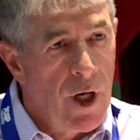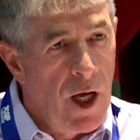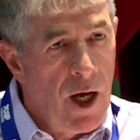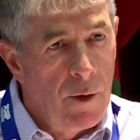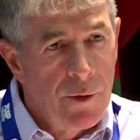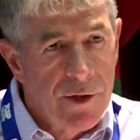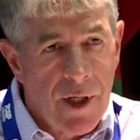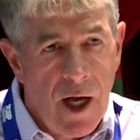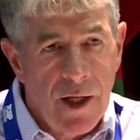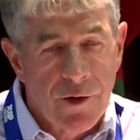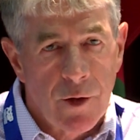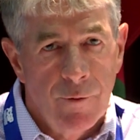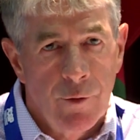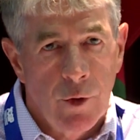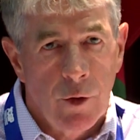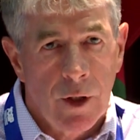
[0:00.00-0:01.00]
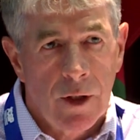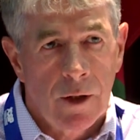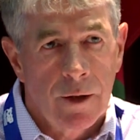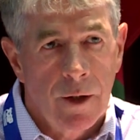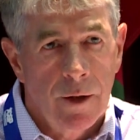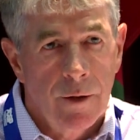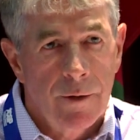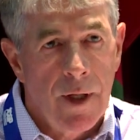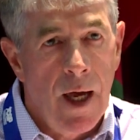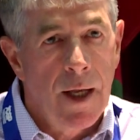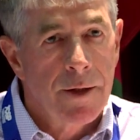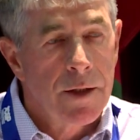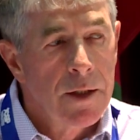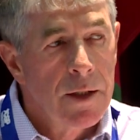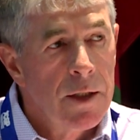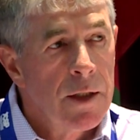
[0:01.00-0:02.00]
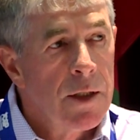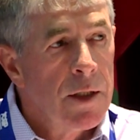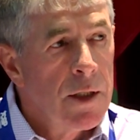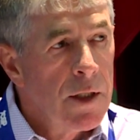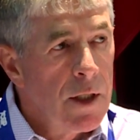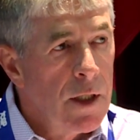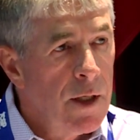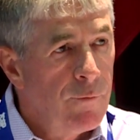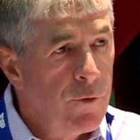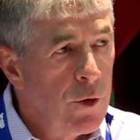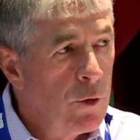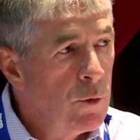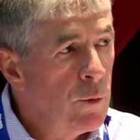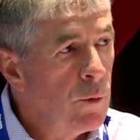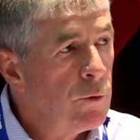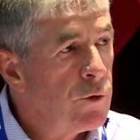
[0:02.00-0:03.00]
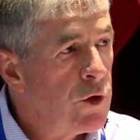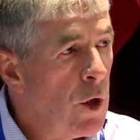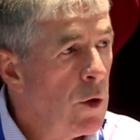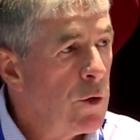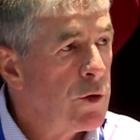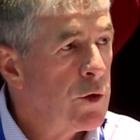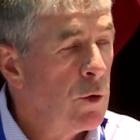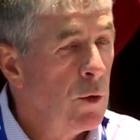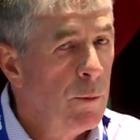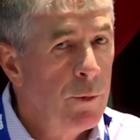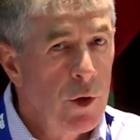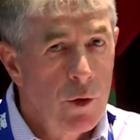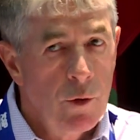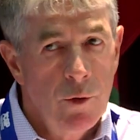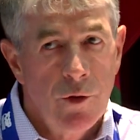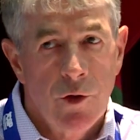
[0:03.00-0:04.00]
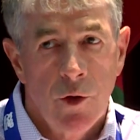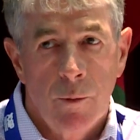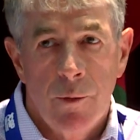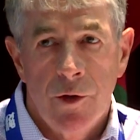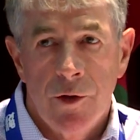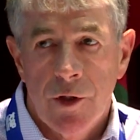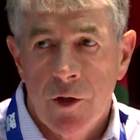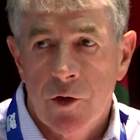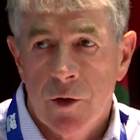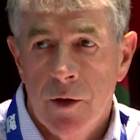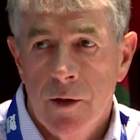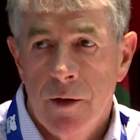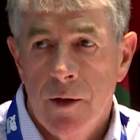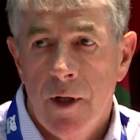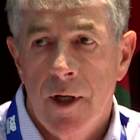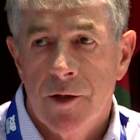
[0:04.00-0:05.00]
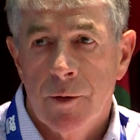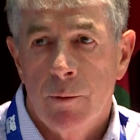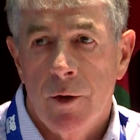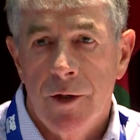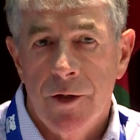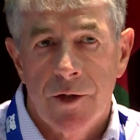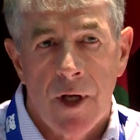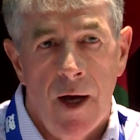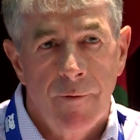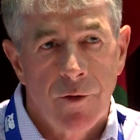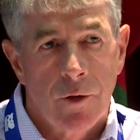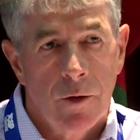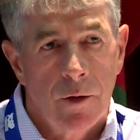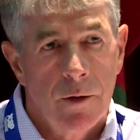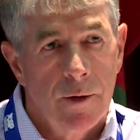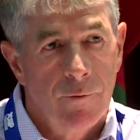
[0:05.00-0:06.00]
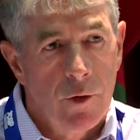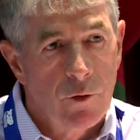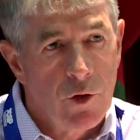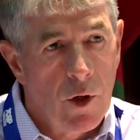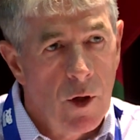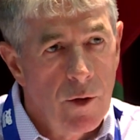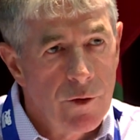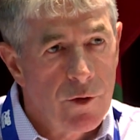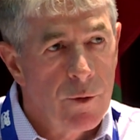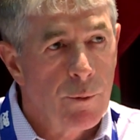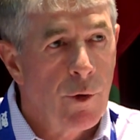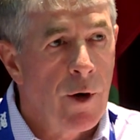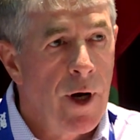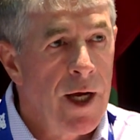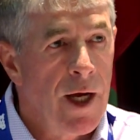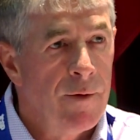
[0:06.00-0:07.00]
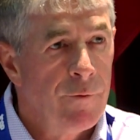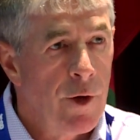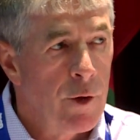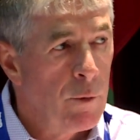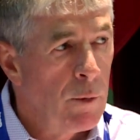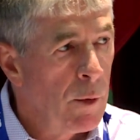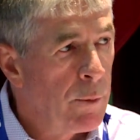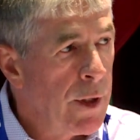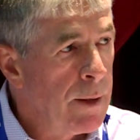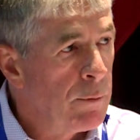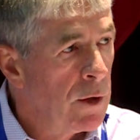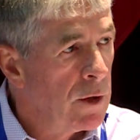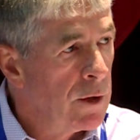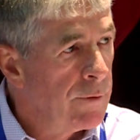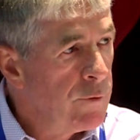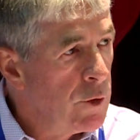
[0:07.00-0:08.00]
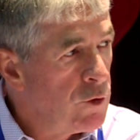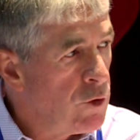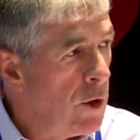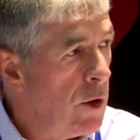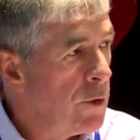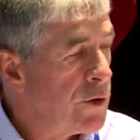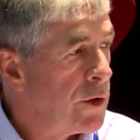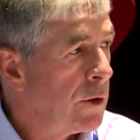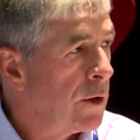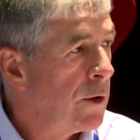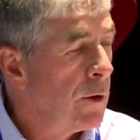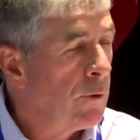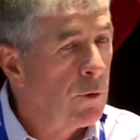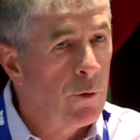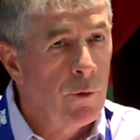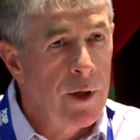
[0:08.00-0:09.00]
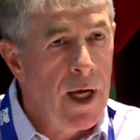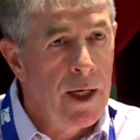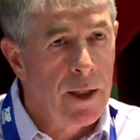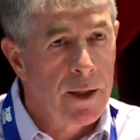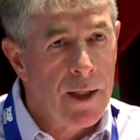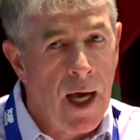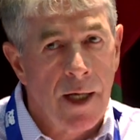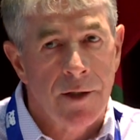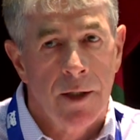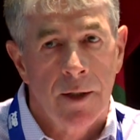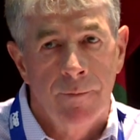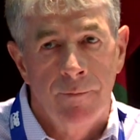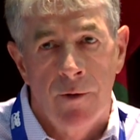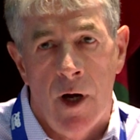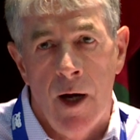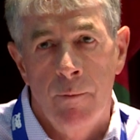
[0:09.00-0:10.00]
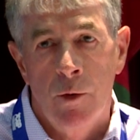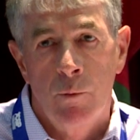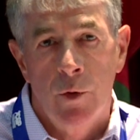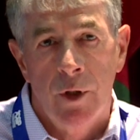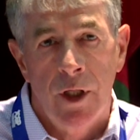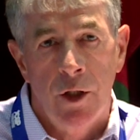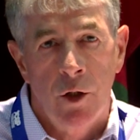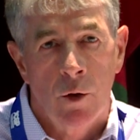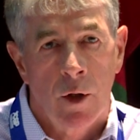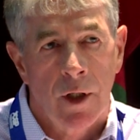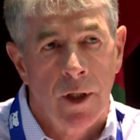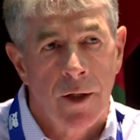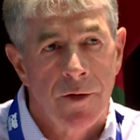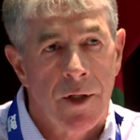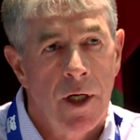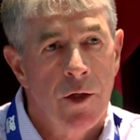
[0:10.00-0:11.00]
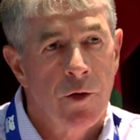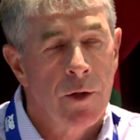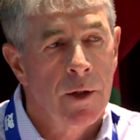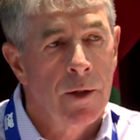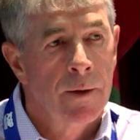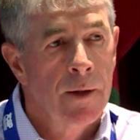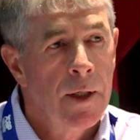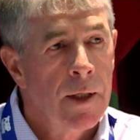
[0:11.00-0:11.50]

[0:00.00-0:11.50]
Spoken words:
I was also very clear that if you chose to abuse your position as a police officer, if you chose to prey on vulnerable people, if you chose to create a toxic environment within the organization,